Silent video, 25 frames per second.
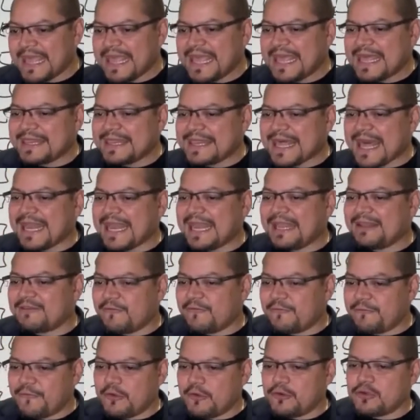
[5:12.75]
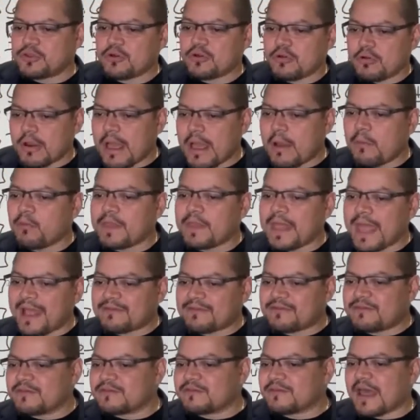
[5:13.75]
that in the future I will
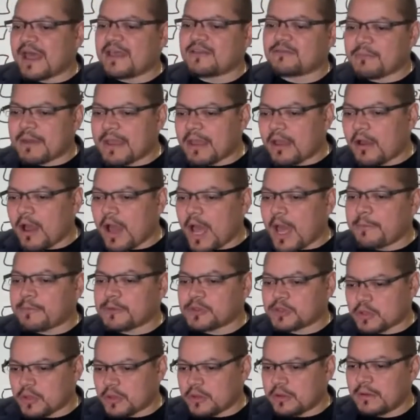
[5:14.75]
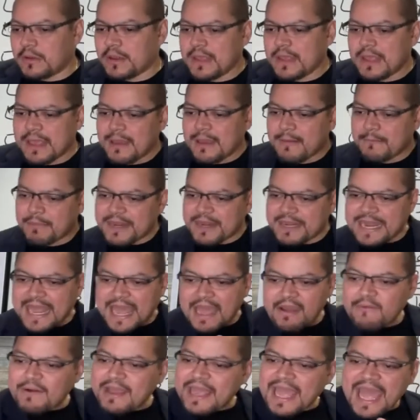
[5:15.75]
exercise my option. But
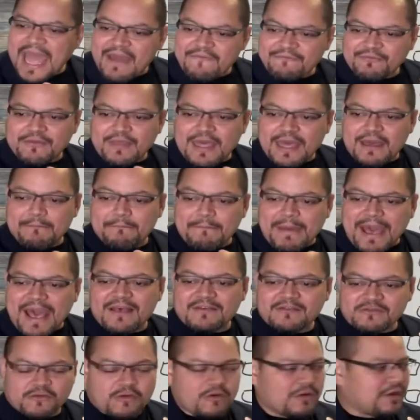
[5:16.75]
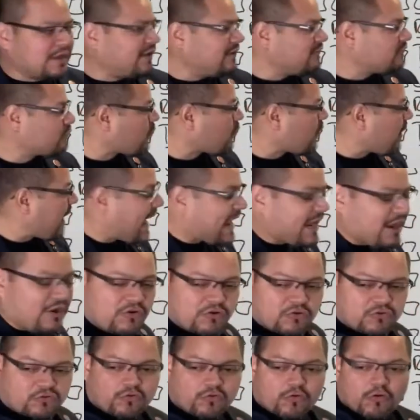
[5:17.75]
now I have a master lease where I
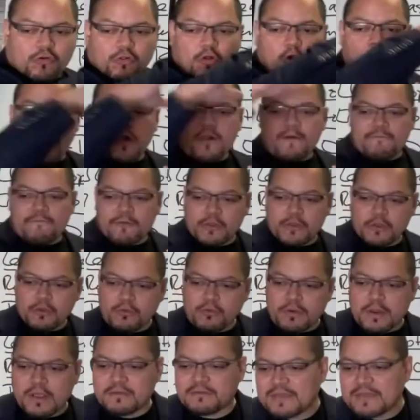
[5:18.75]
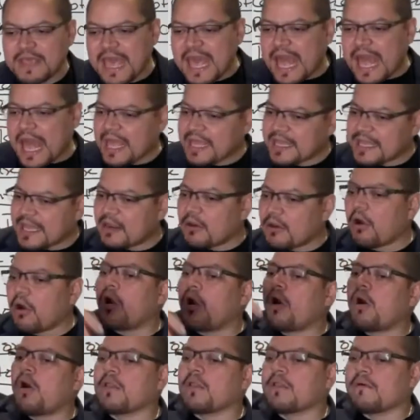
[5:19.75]
control all of the units. I get
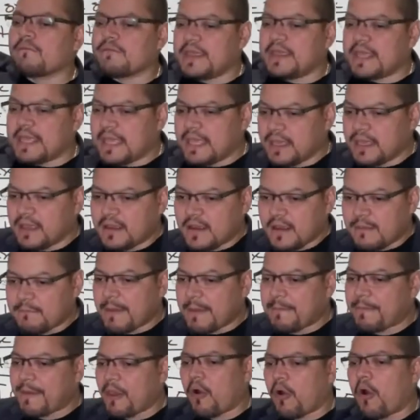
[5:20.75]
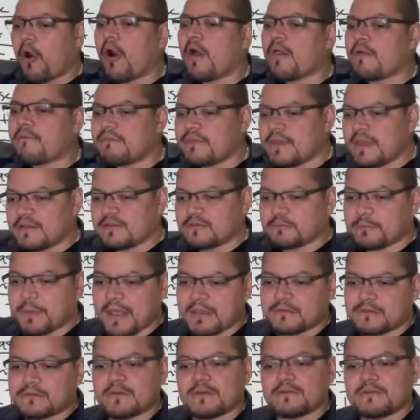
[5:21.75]
all of the income, I pay all of the
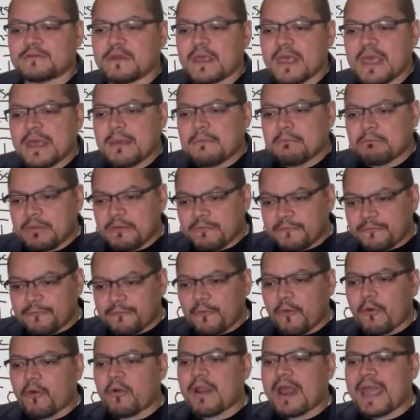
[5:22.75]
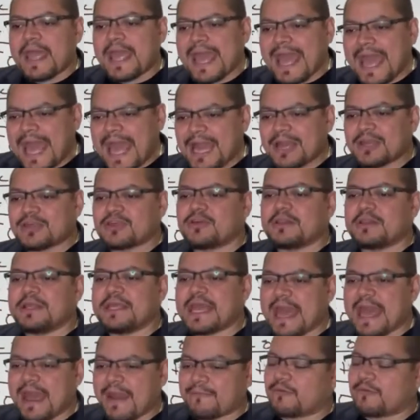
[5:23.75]
expenses before I actually
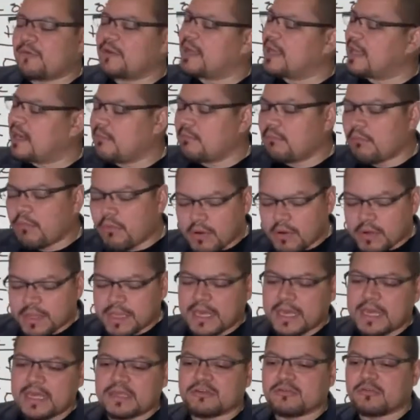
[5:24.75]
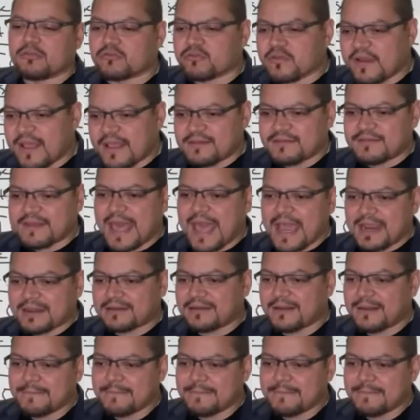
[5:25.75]
have to get a mortgage or transact.